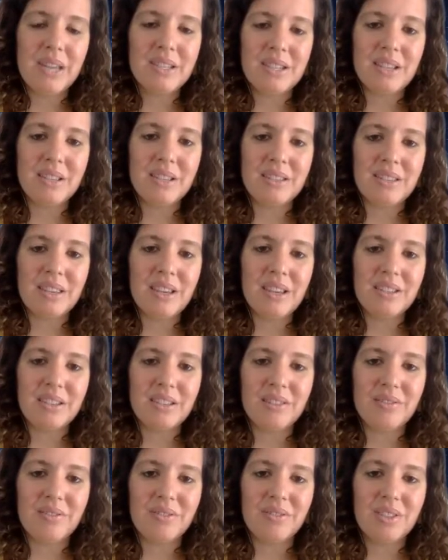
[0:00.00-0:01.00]
planting seeds
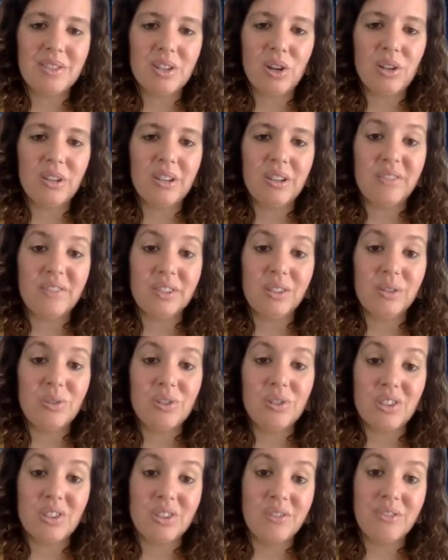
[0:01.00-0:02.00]
of soul
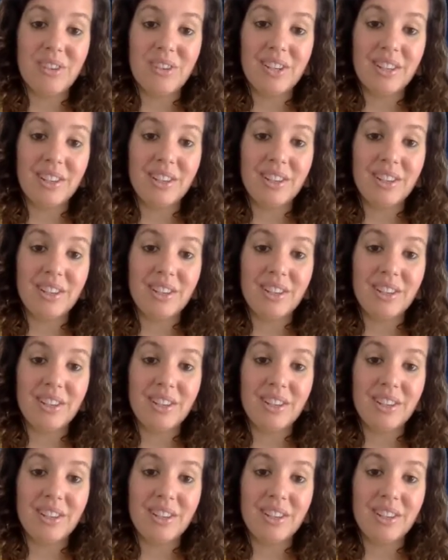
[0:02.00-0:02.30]
evolution, really.